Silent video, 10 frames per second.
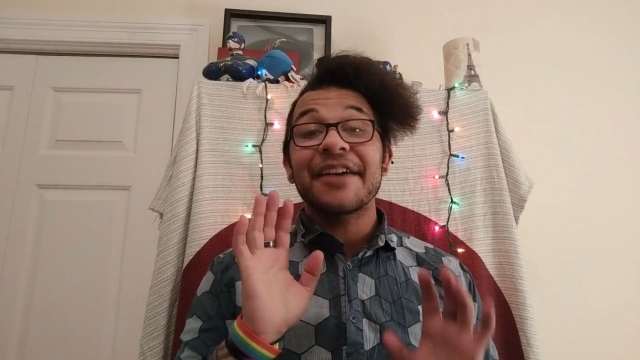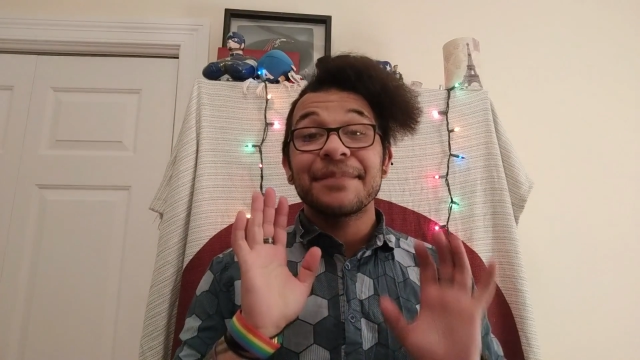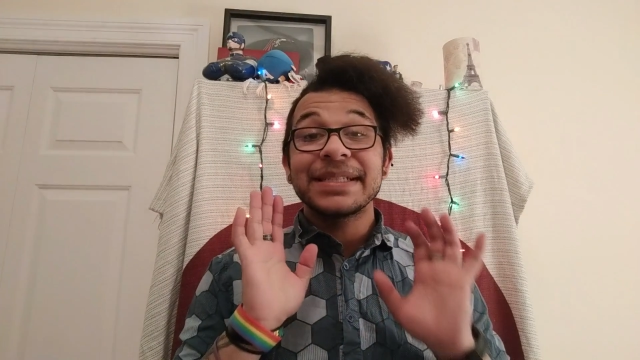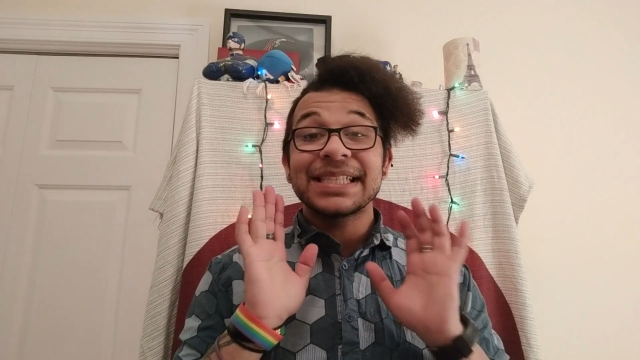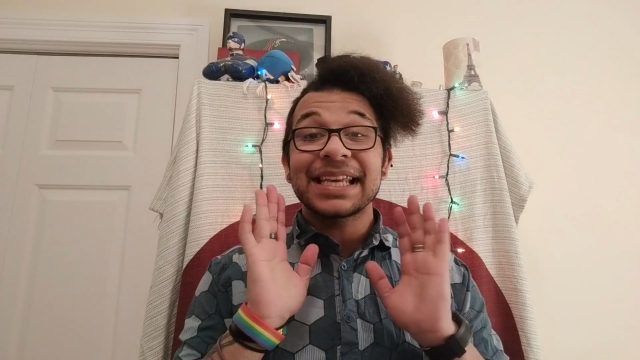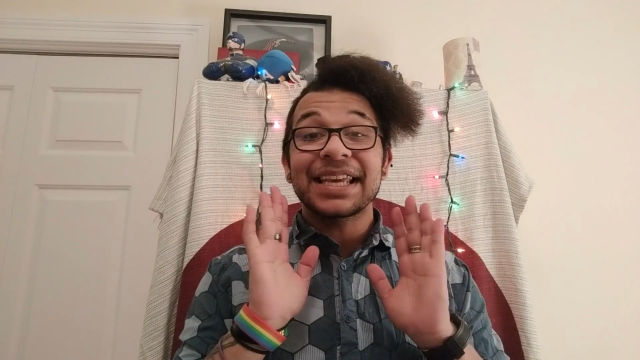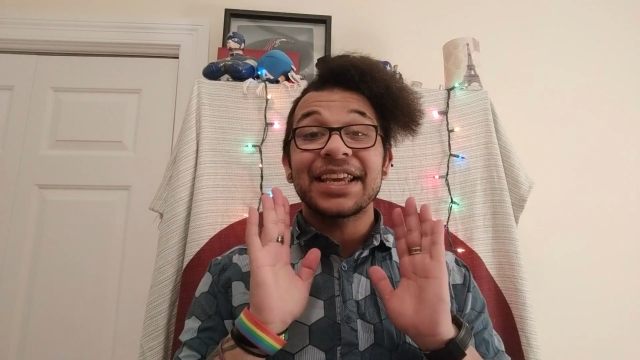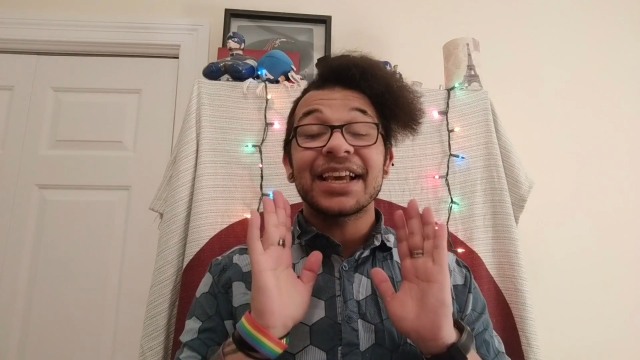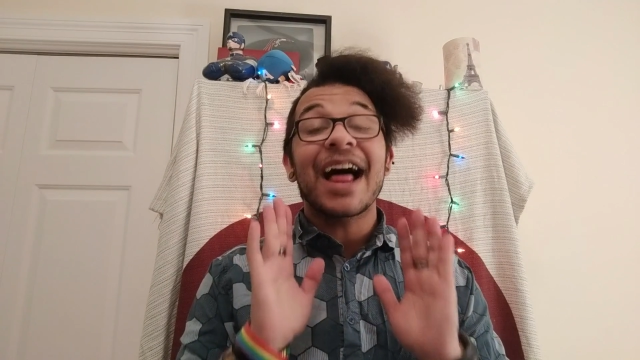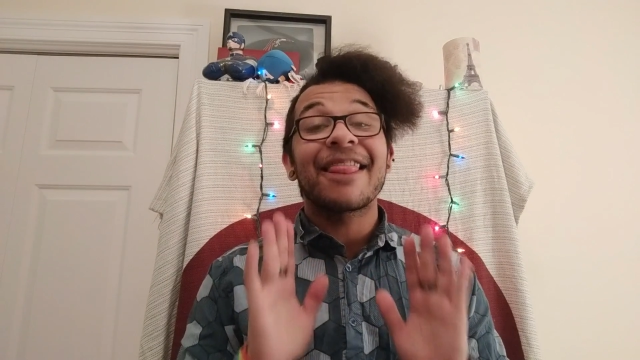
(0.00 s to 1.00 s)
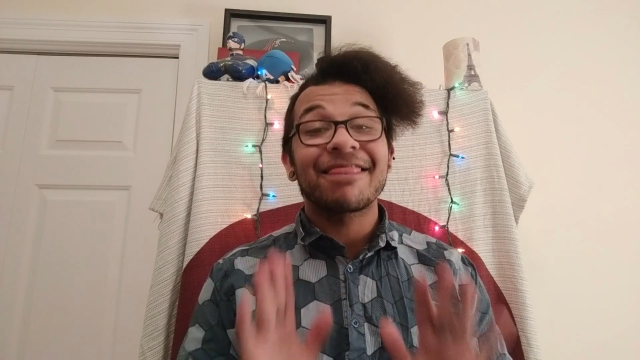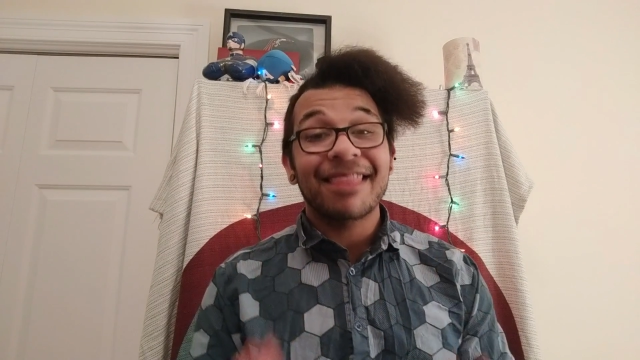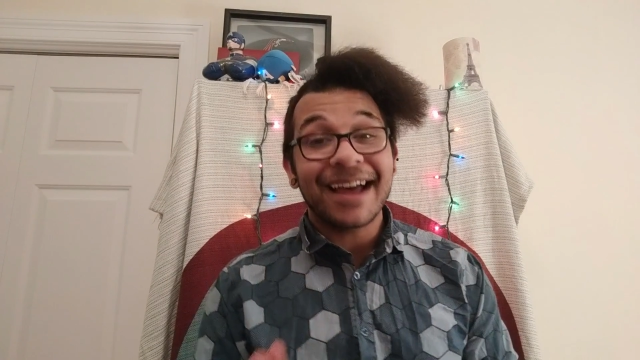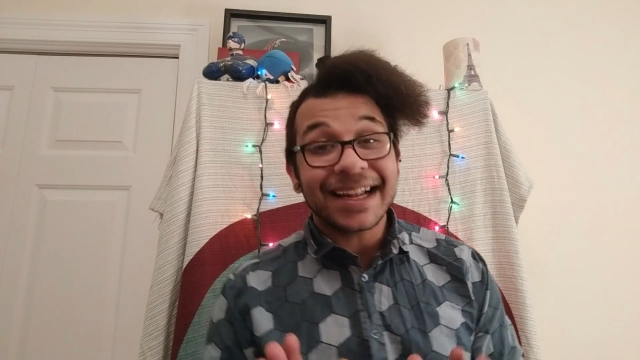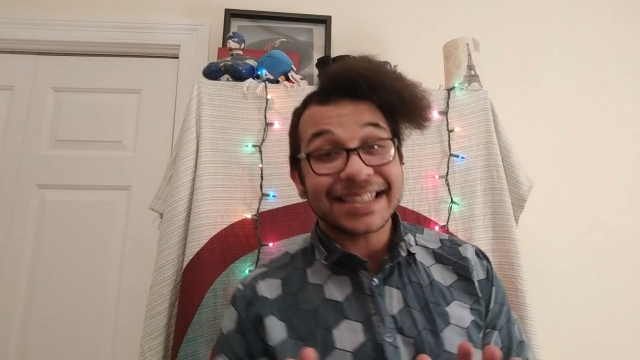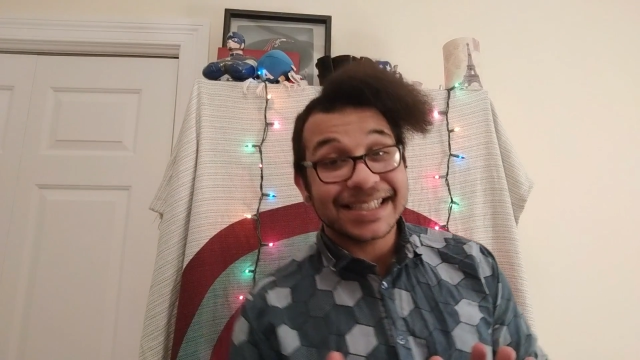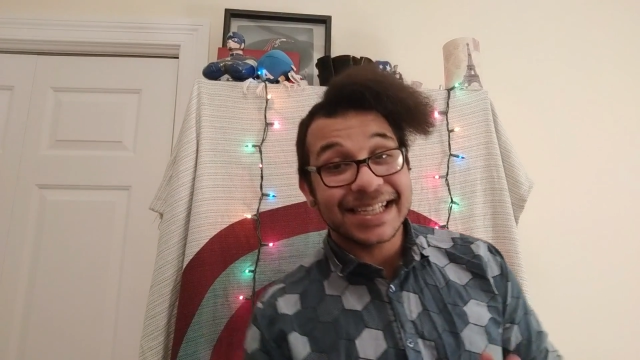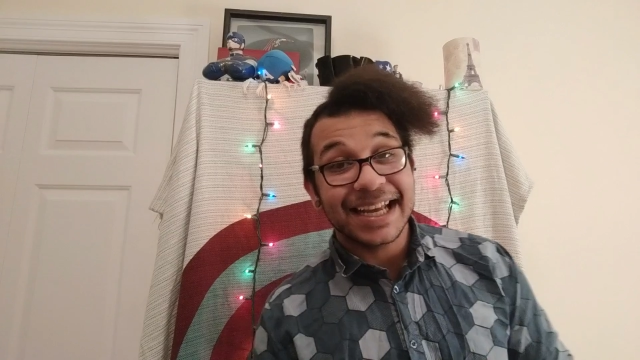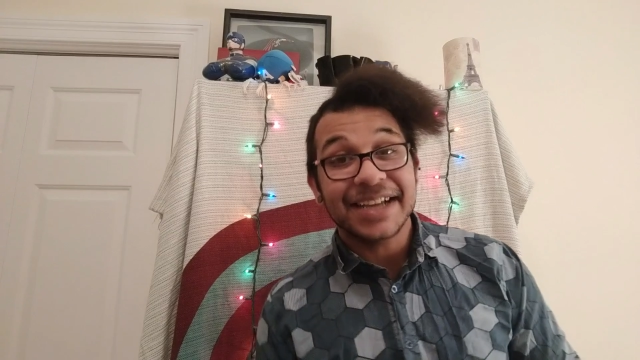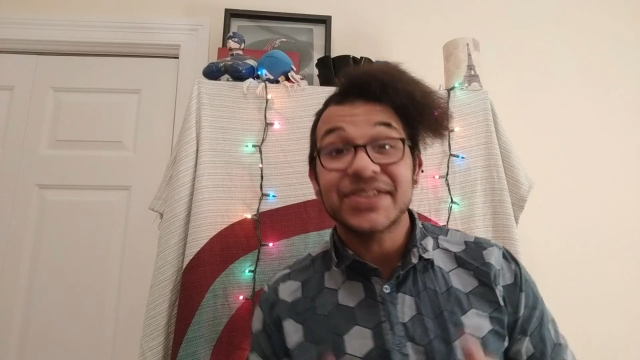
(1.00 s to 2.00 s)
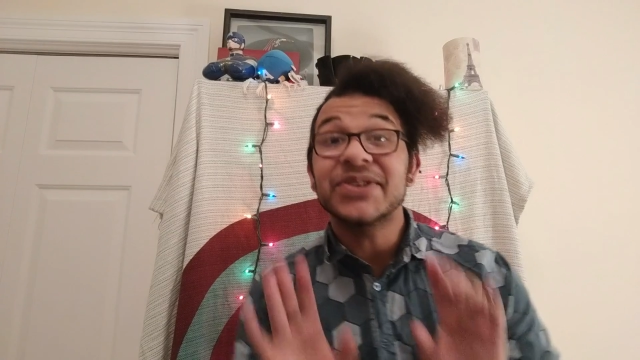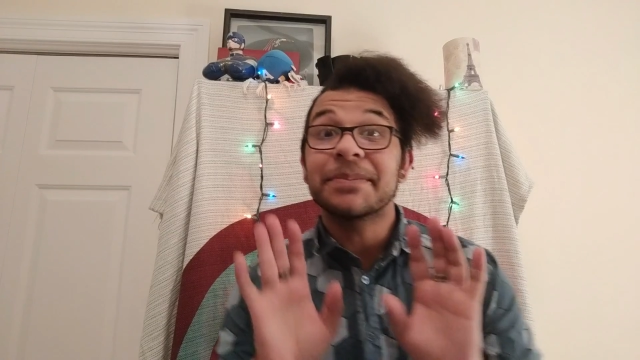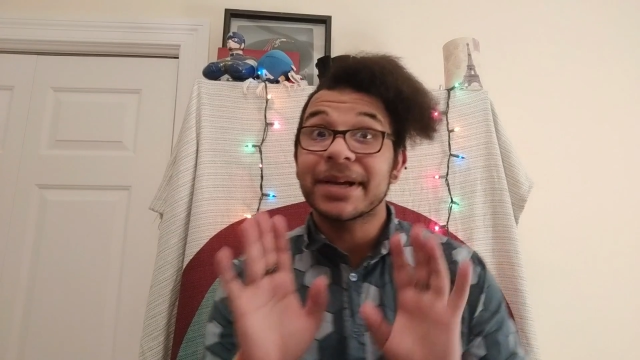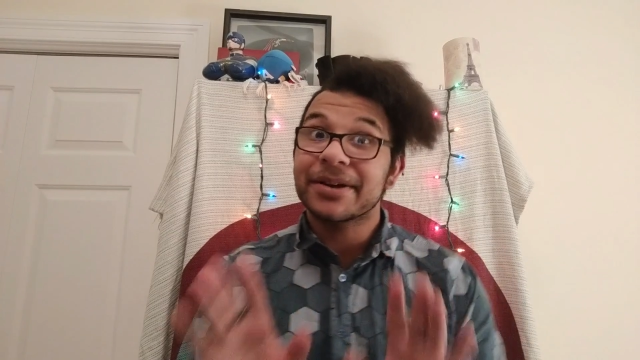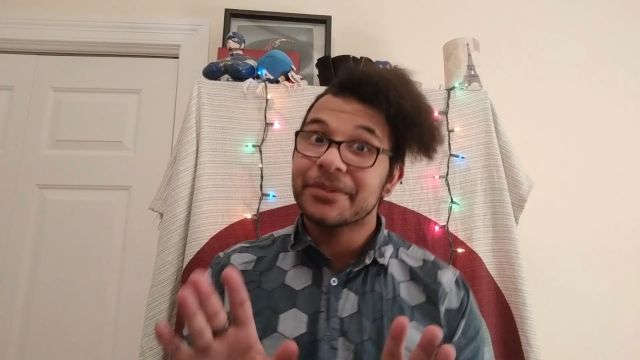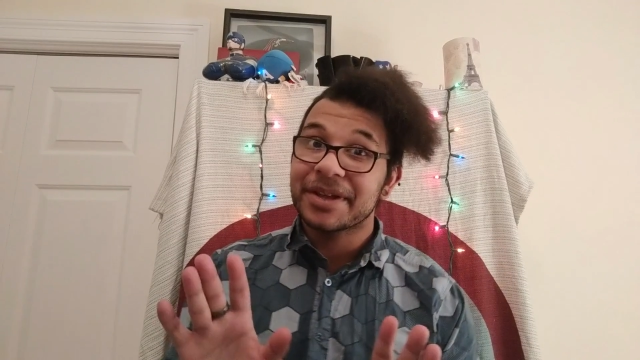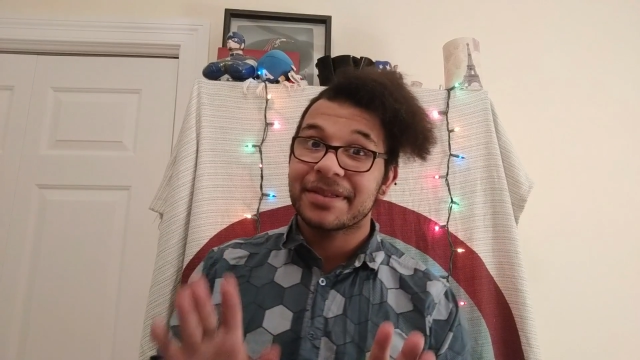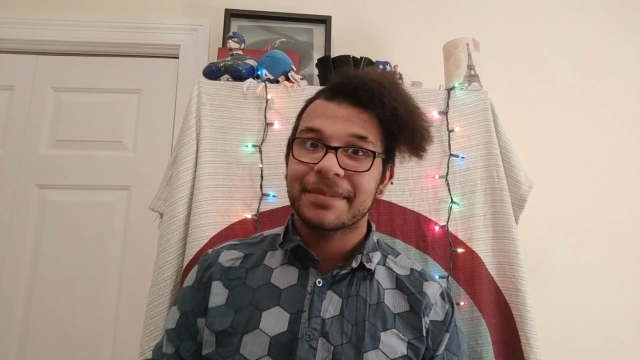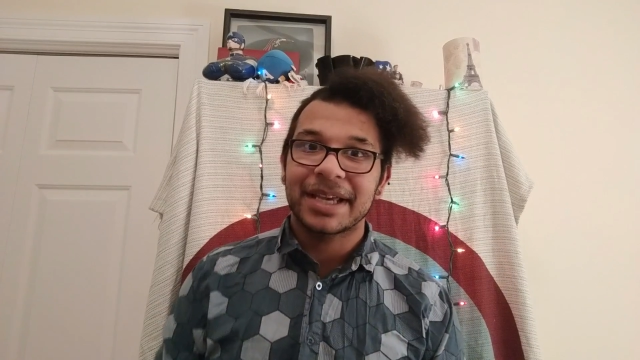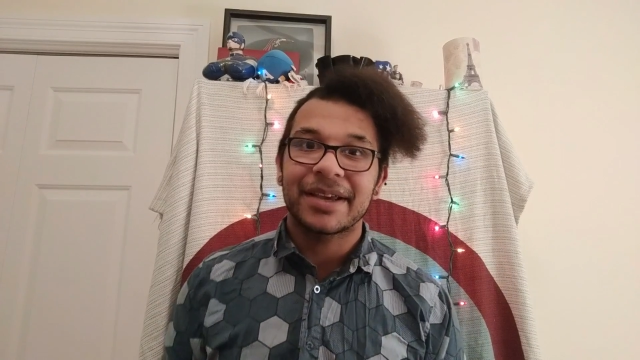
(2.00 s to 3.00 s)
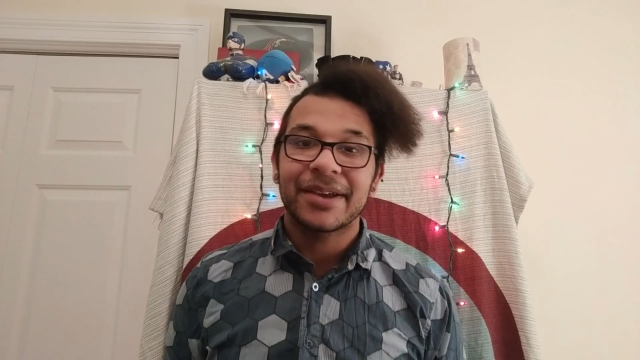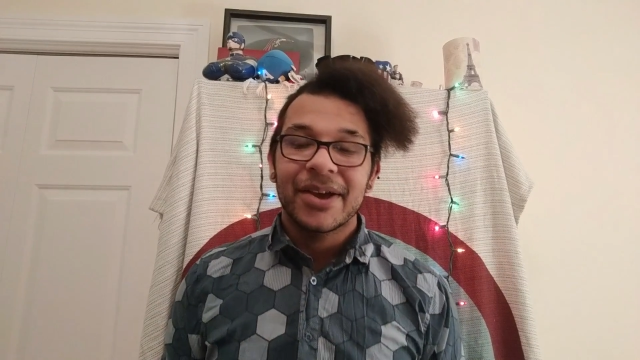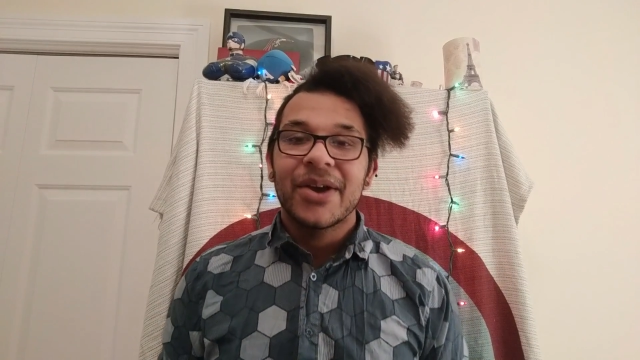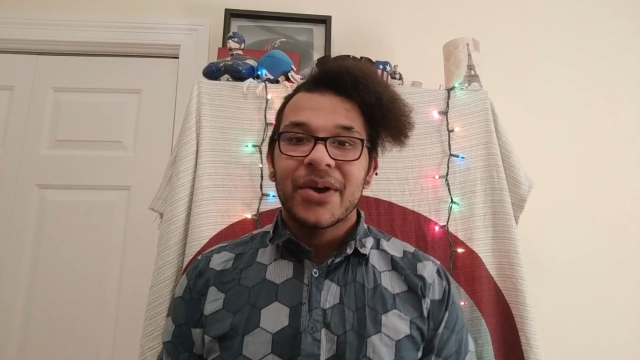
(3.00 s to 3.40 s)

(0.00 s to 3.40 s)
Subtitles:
I've been ticking a lot today, so bear with me.